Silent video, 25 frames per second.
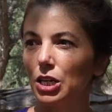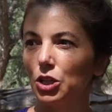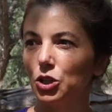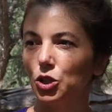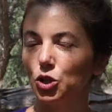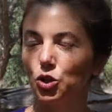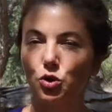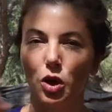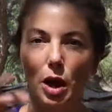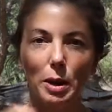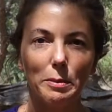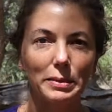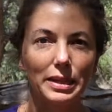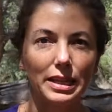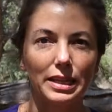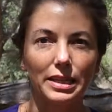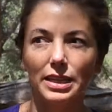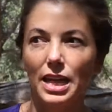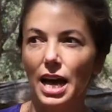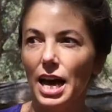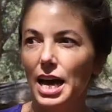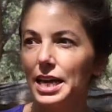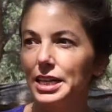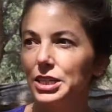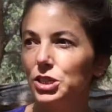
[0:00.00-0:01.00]
drop me a
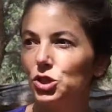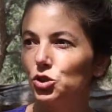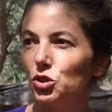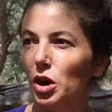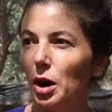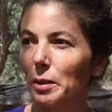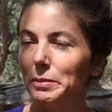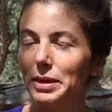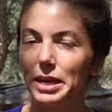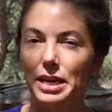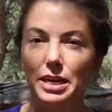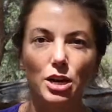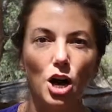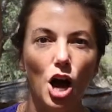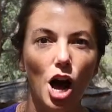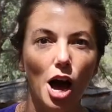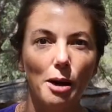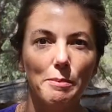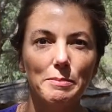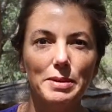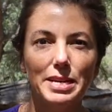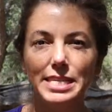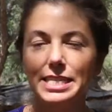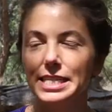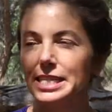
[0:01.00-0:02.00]
line, drop me a
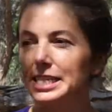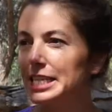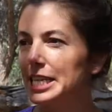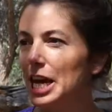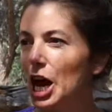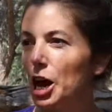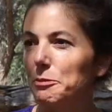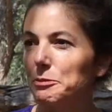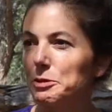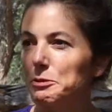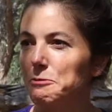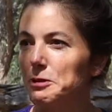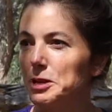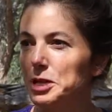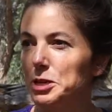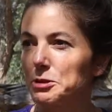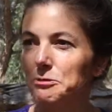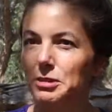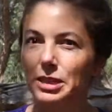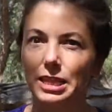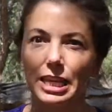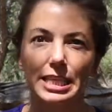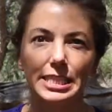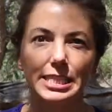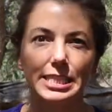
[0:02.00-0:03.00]
comment, tell me what you
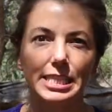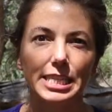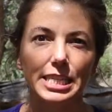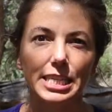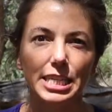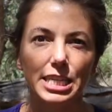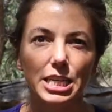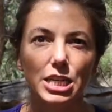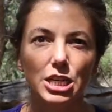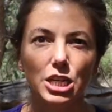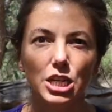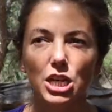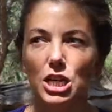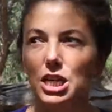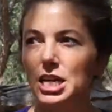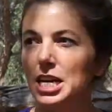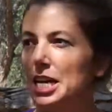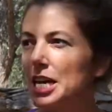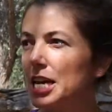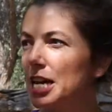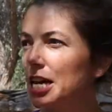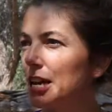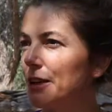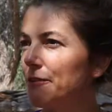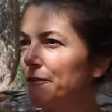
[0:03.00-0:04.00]
would like to hear.
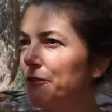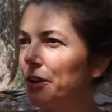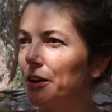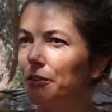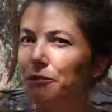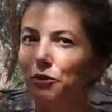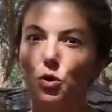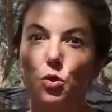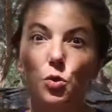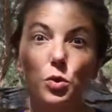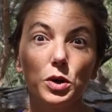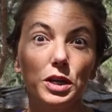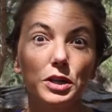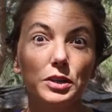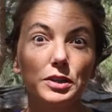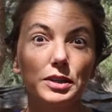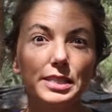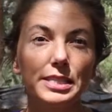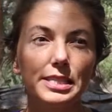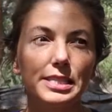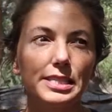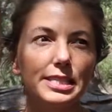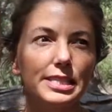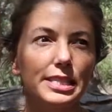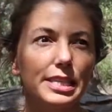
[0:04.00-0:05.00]
If you have
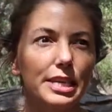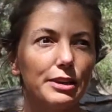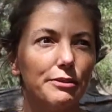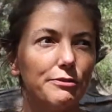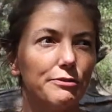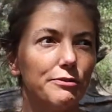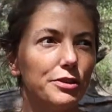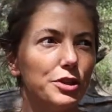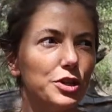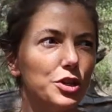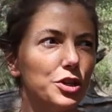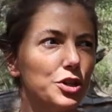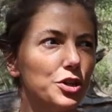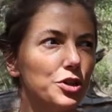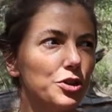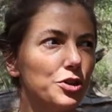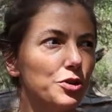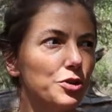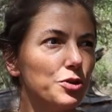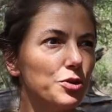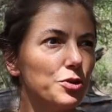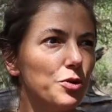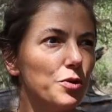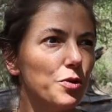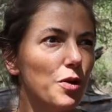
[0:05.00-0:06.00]
queries, if
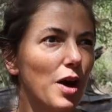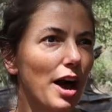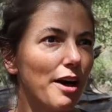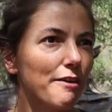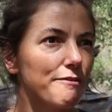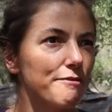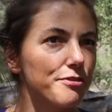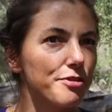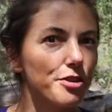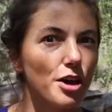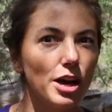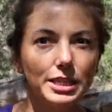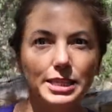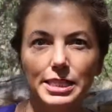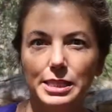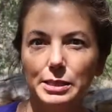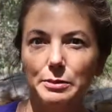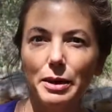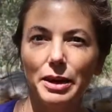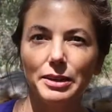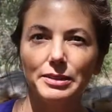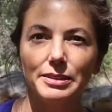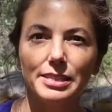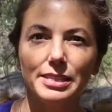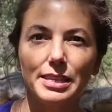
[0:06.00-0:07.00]
you have thoughts
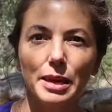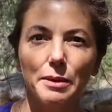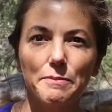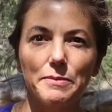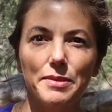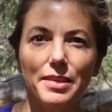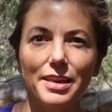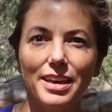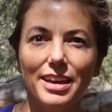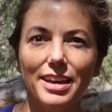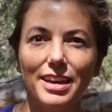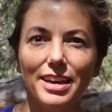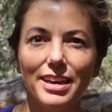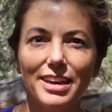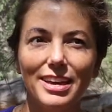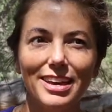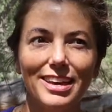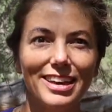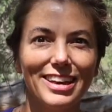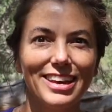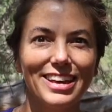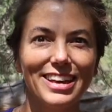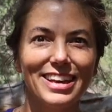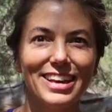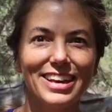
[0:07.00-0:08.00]
about something,
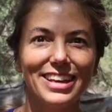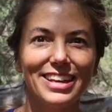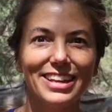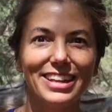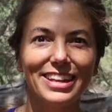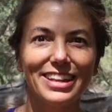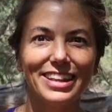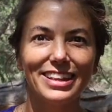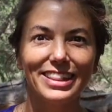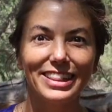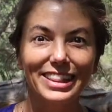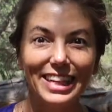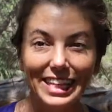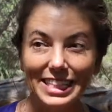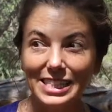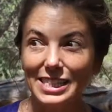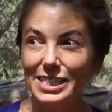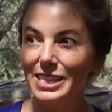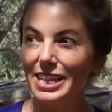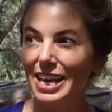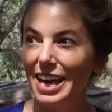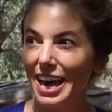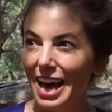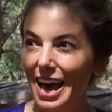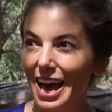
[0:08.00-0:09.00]

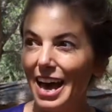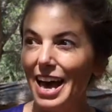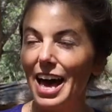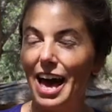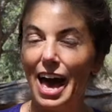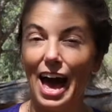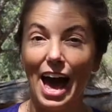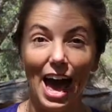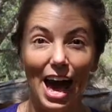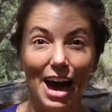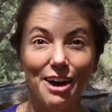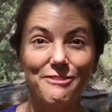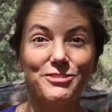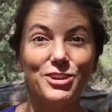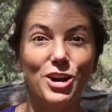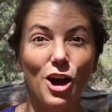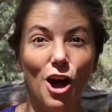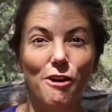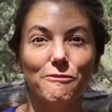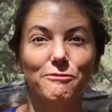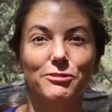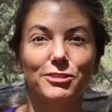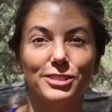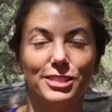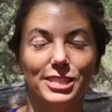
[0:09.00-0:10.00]
let's have a
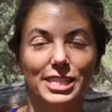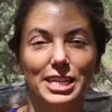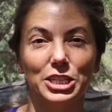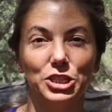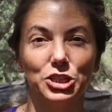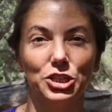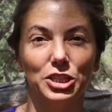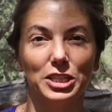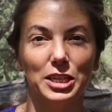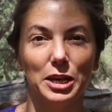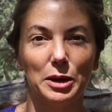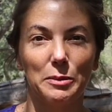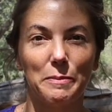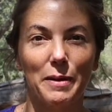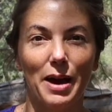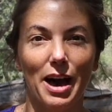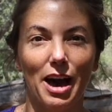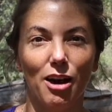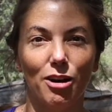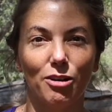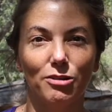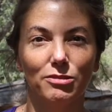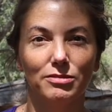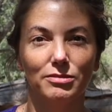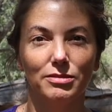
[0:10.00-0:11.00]
conversation
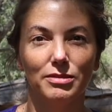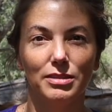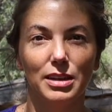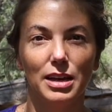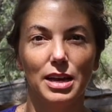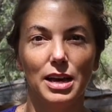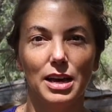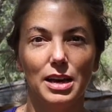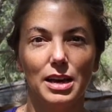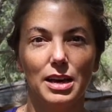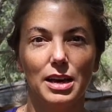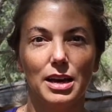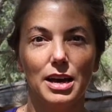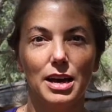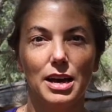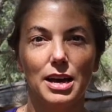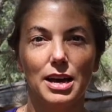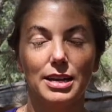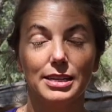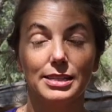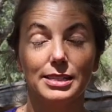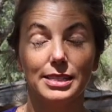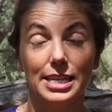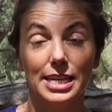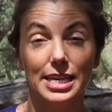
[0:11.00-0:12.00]
about
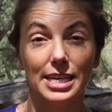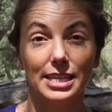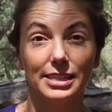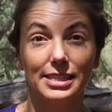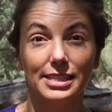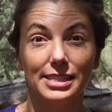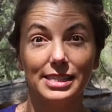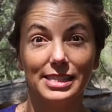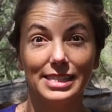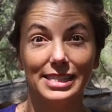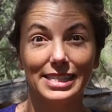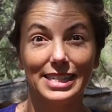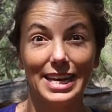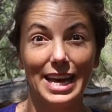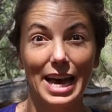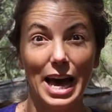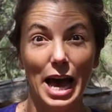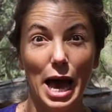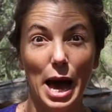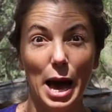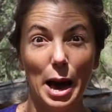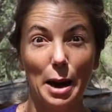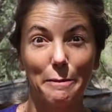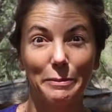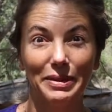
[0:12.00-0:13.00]
seeds,
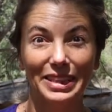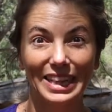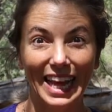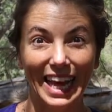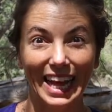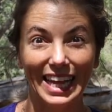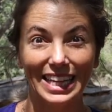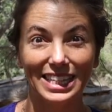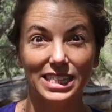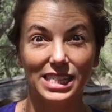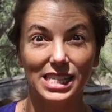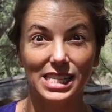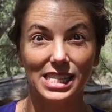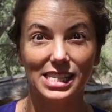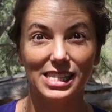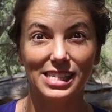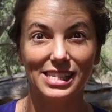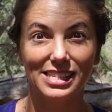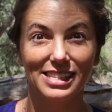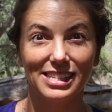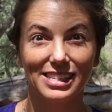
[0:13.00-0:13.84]
plants,